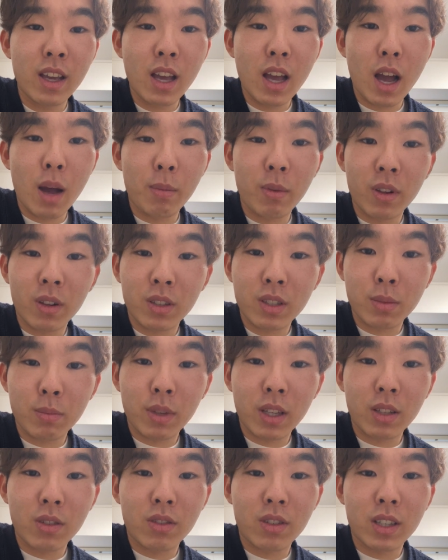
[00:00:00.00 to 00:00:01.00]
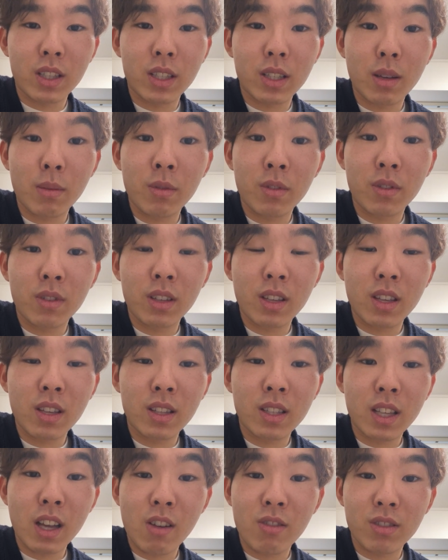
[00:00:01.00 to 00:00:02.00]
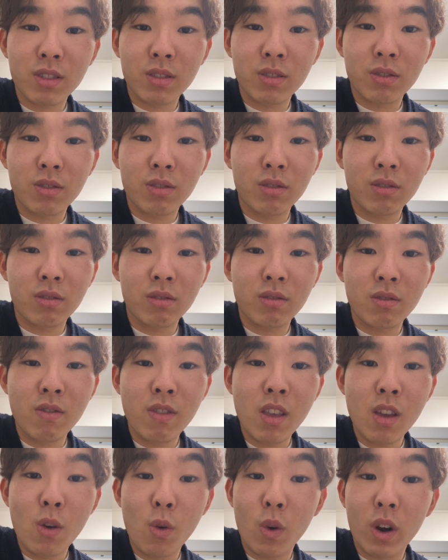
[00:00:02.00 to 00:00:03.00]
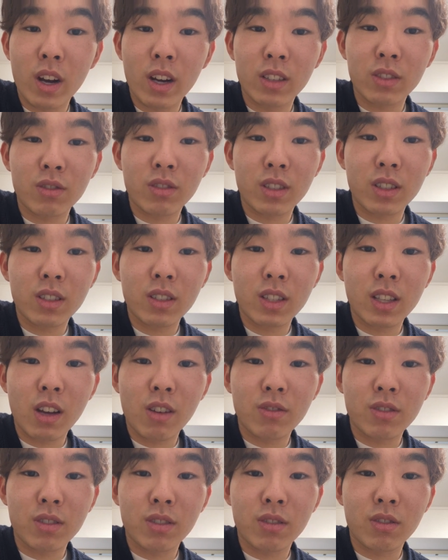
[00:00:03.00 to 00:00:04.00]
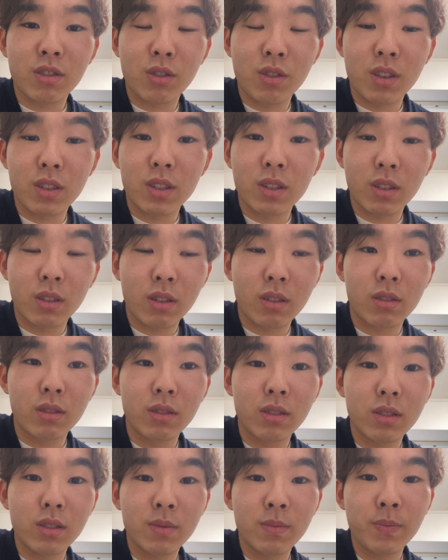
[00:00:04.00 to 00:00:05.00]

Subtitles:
approximately 70,000 to 100,000 US dollars.